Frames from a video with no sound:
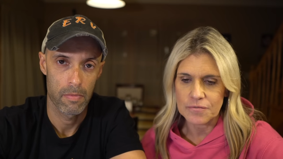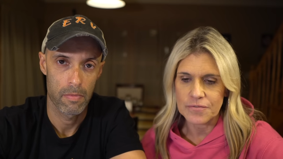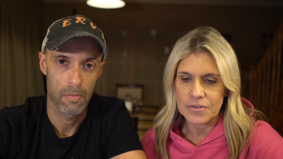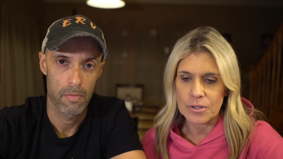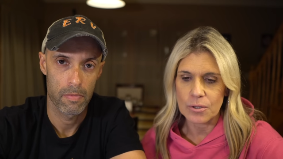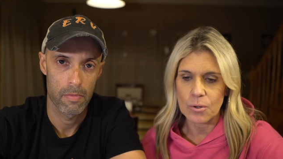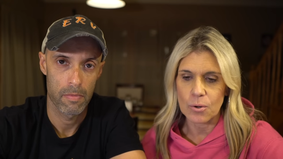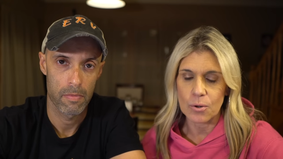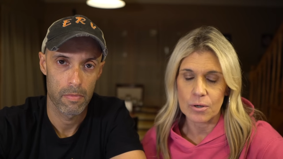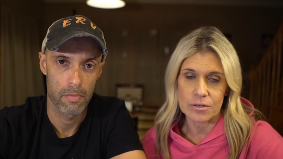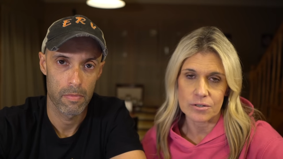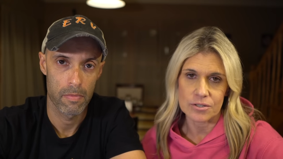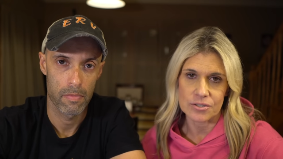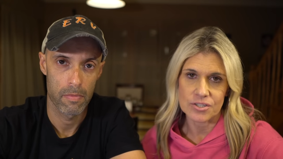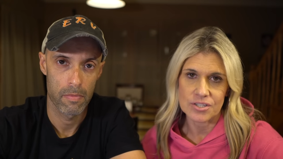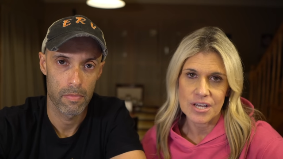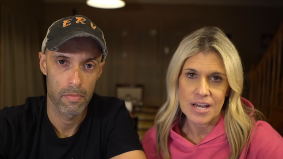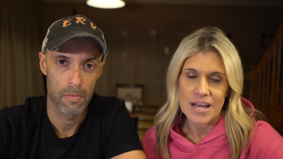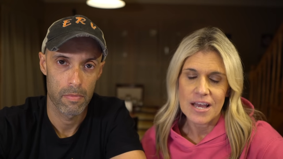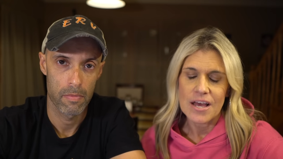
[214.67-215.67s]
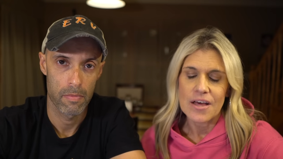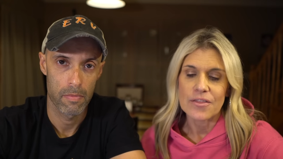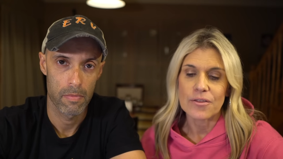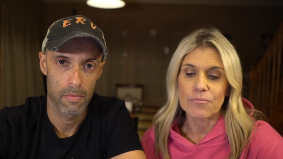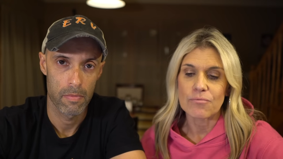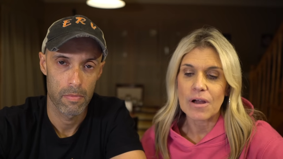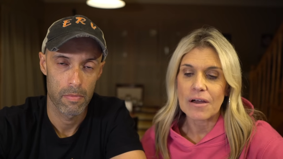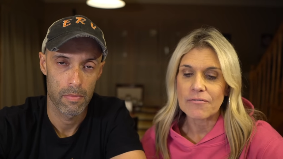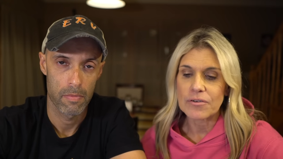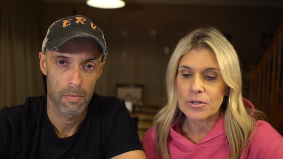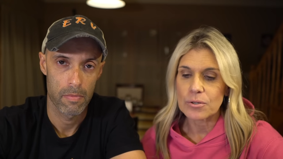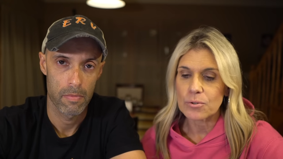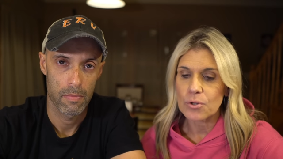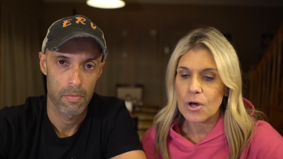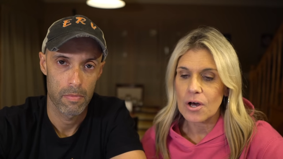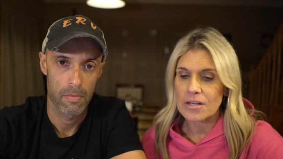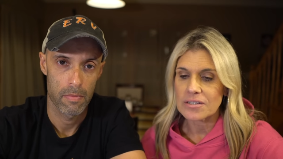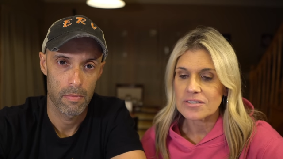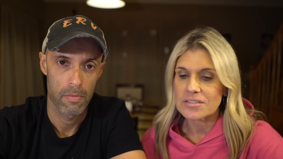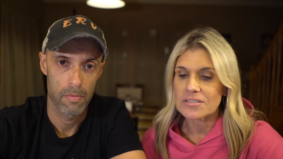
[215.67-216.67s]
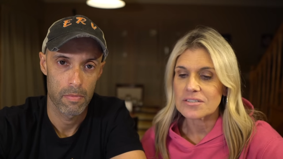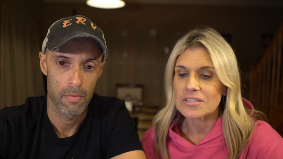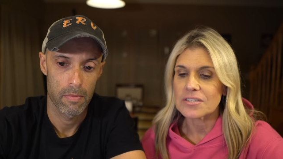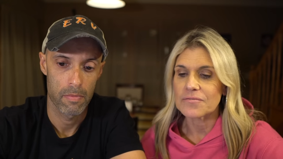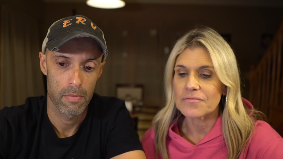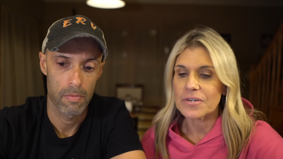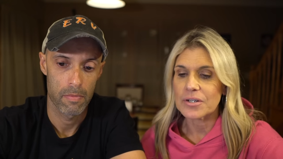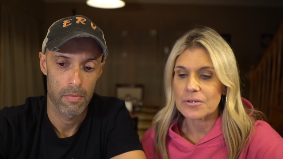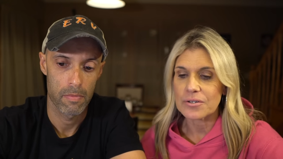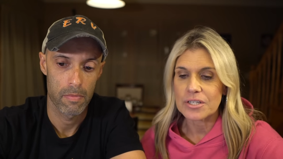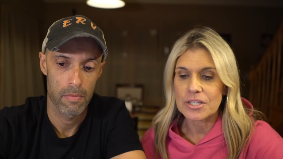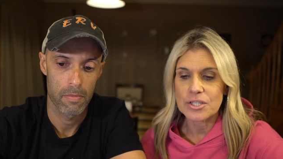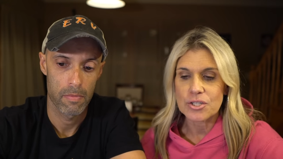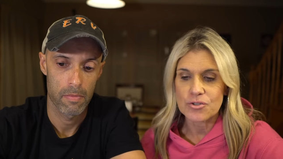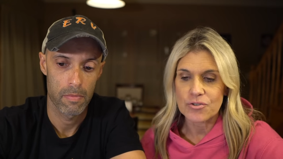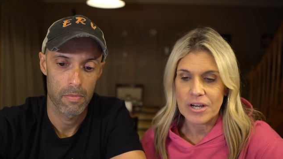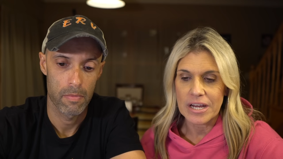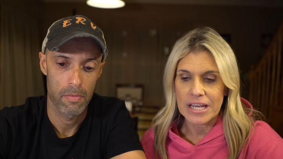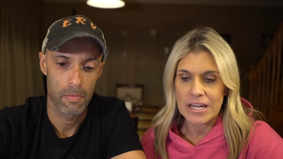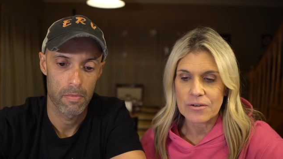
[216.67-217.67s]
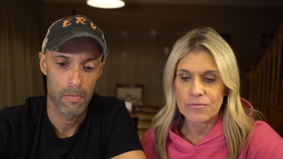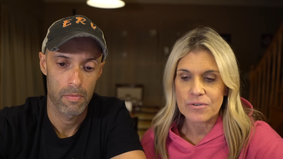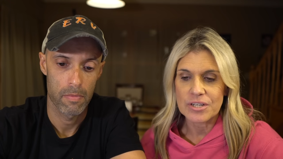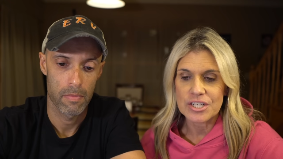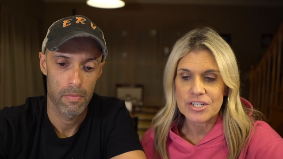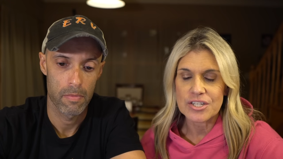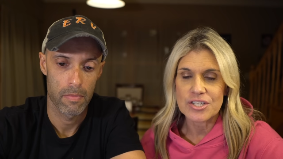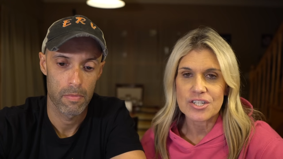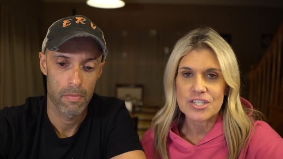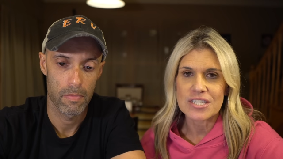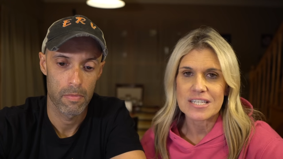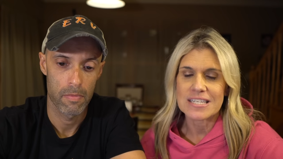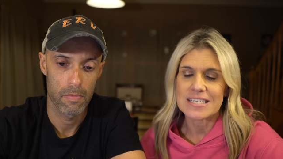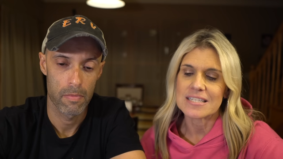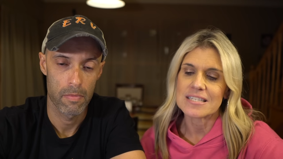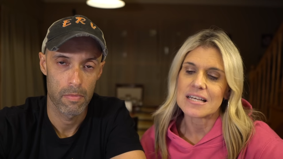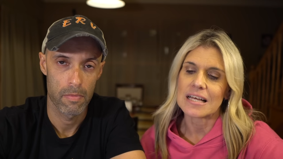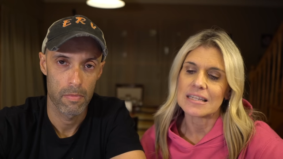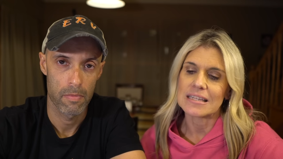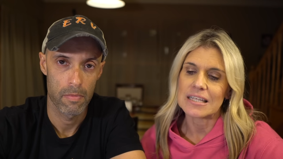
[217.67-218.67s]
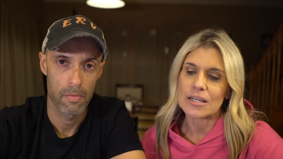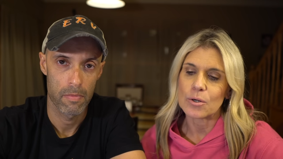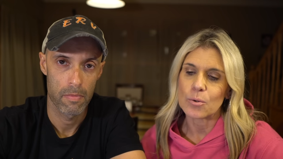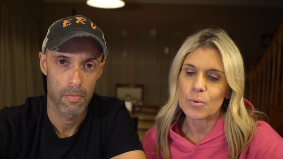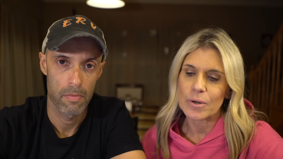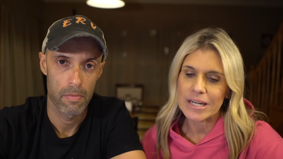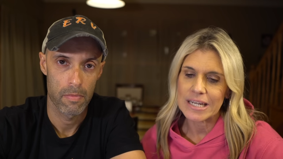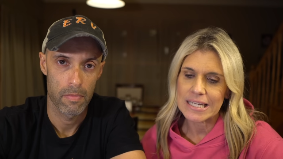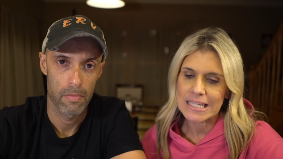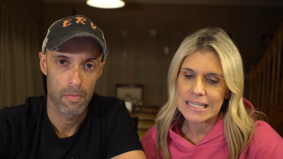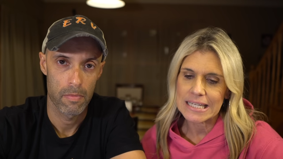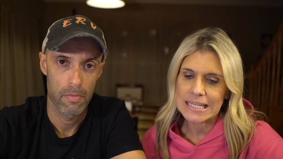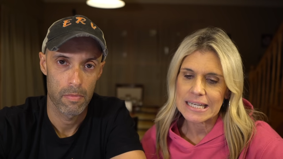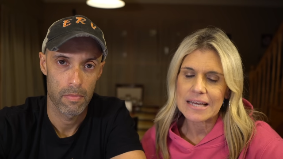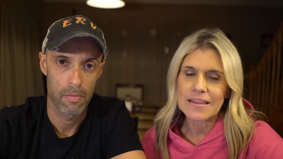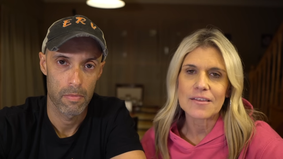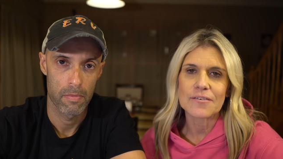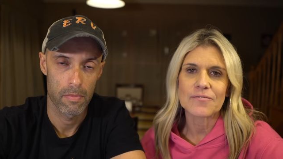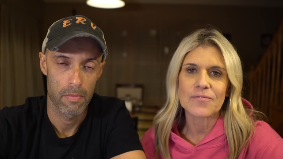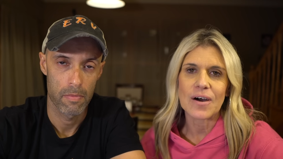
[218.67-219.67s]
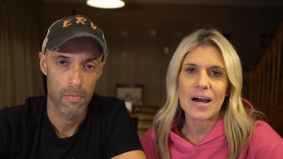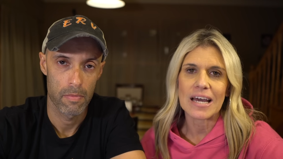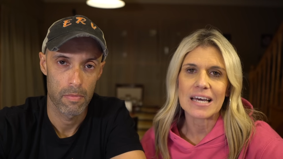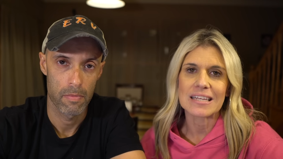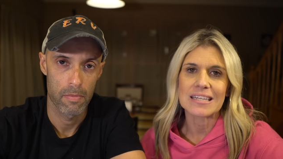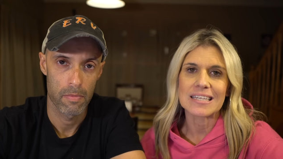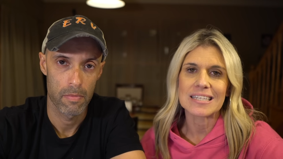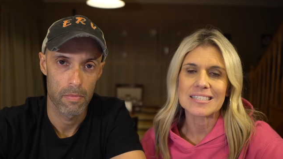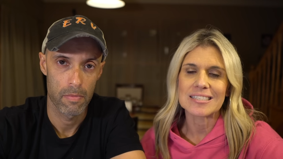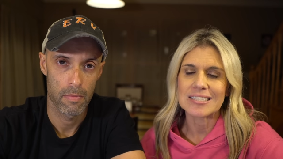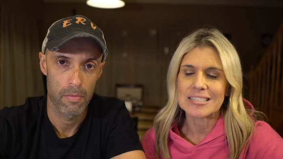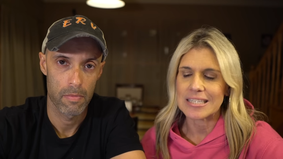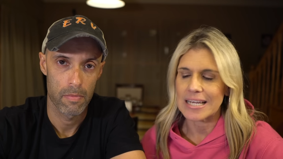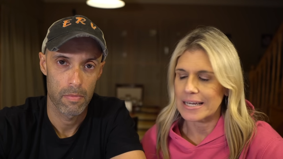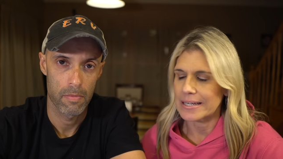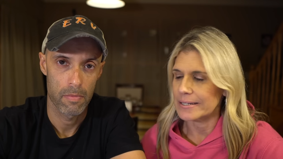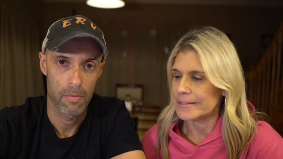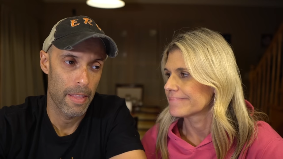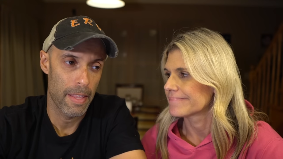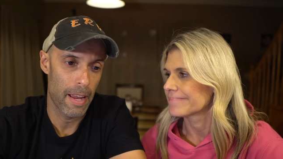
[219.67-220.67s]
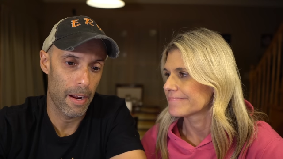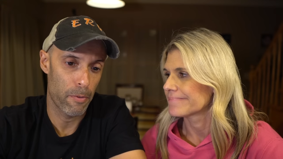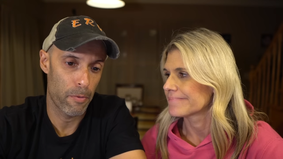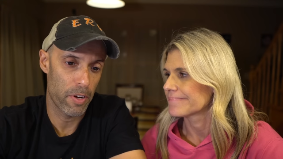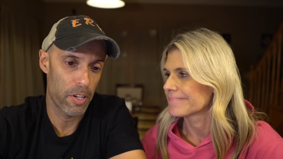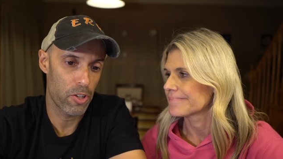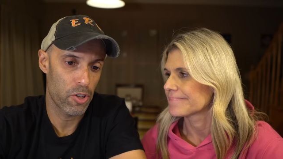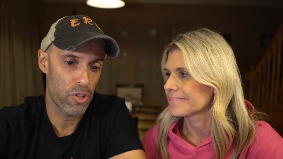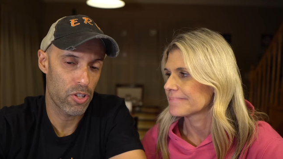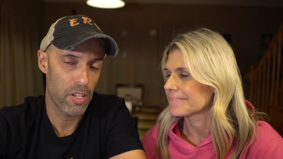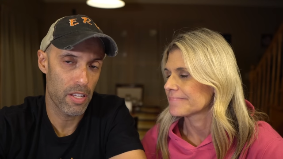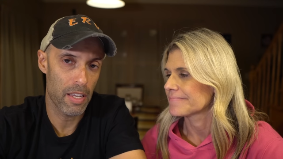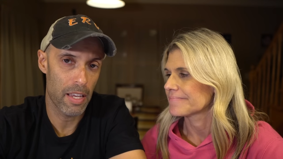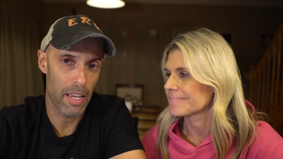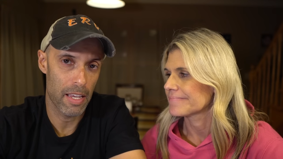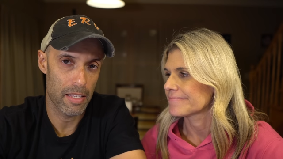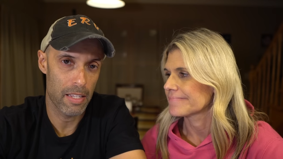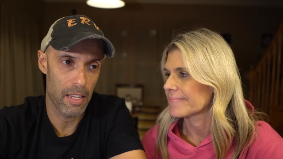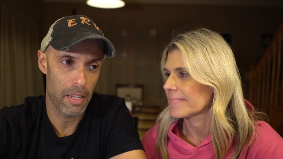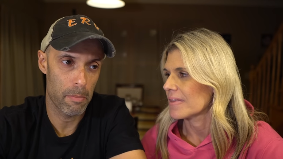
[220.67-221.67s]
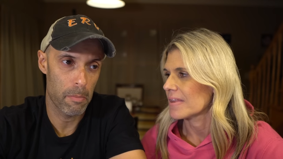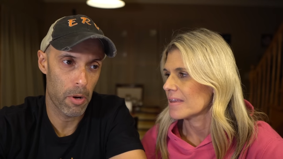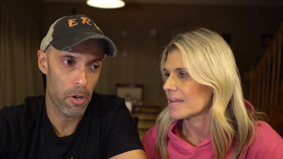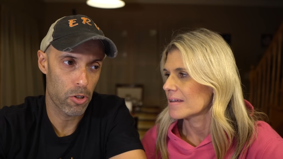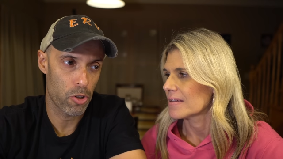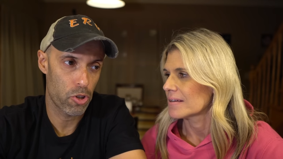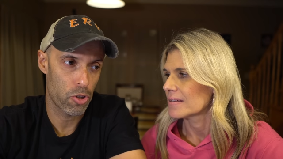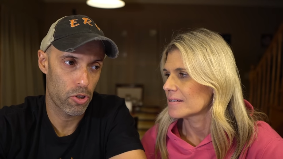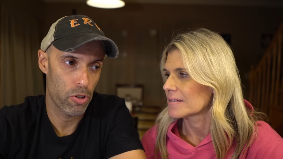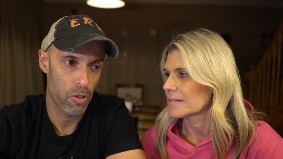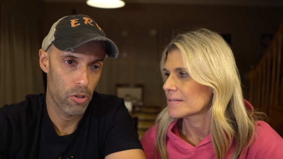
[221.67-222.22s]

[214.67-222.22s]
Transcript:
Speaker 1: fill orders. The revenue loss severely strained Regency's liquidity, the filing said.
Speaker 2: Now, Regency is a much